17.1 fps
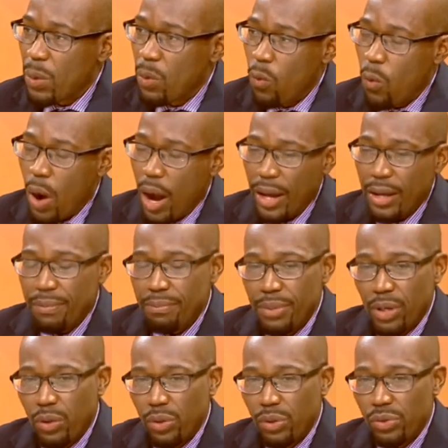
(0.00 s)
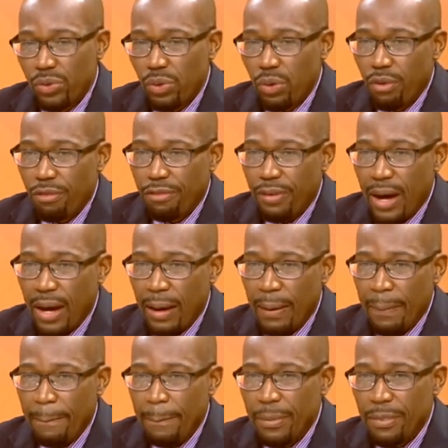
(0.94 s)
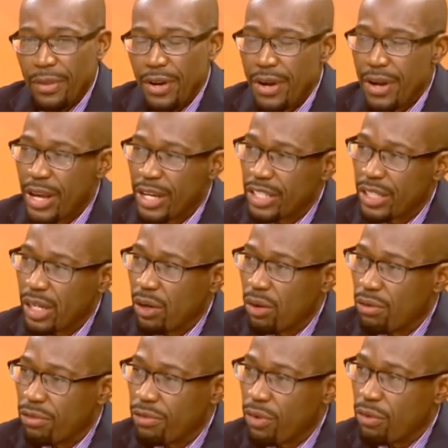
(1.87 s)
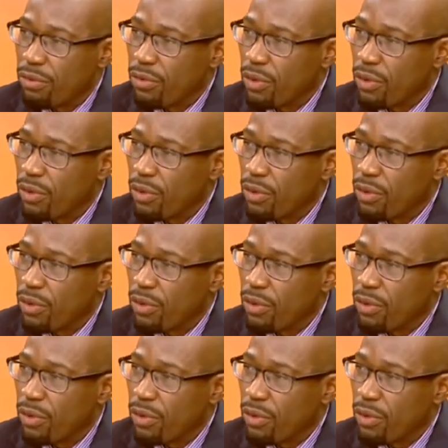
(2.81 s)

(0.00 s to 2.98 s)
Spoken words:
Why? Because of the nature of